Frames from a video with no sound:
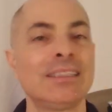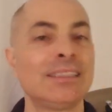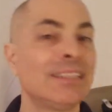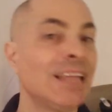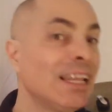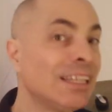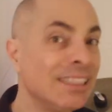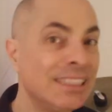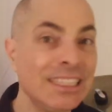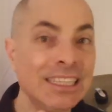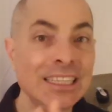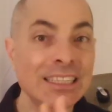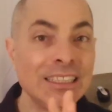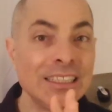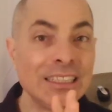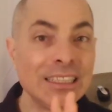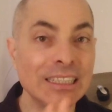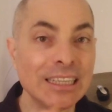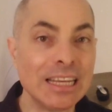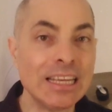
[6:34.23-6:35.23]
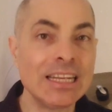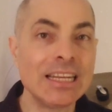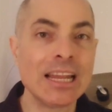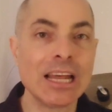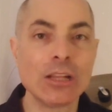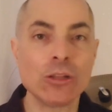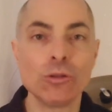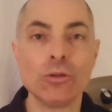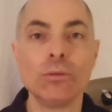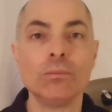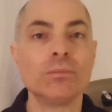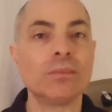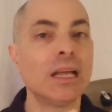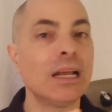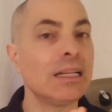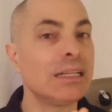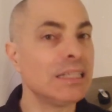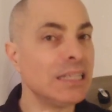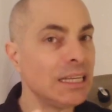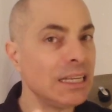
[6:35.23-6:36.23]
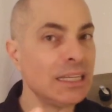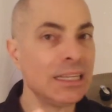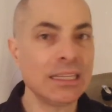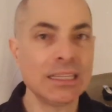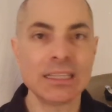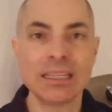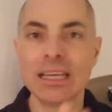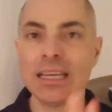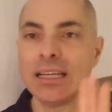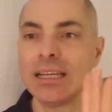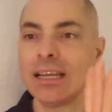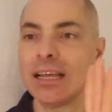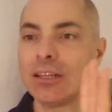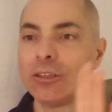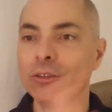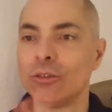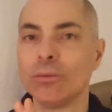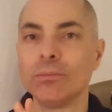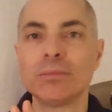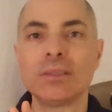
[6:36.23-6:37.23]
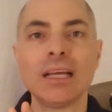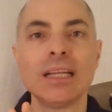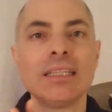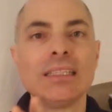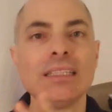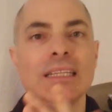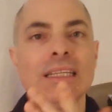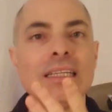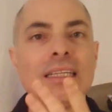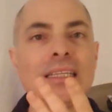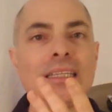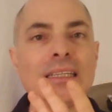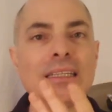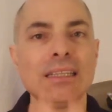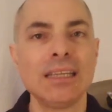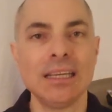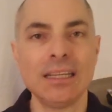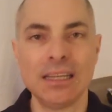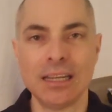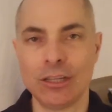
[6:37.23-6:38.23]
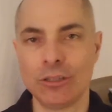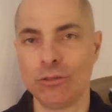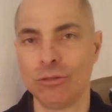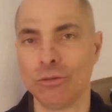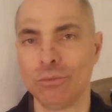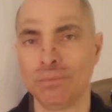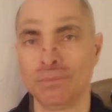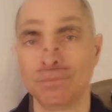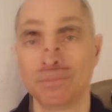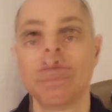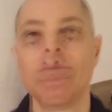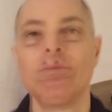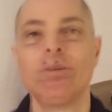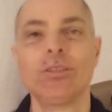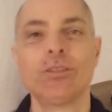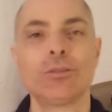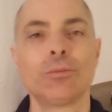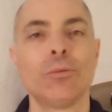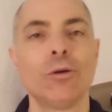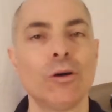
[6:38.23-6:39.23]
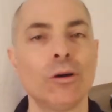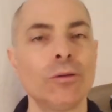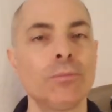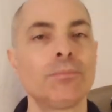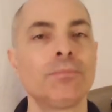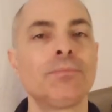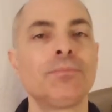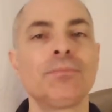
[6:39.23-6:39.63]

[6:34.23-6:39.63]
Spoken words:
Ta di gi na dom, ta di gi na dom, ta di gi na dom. Once more.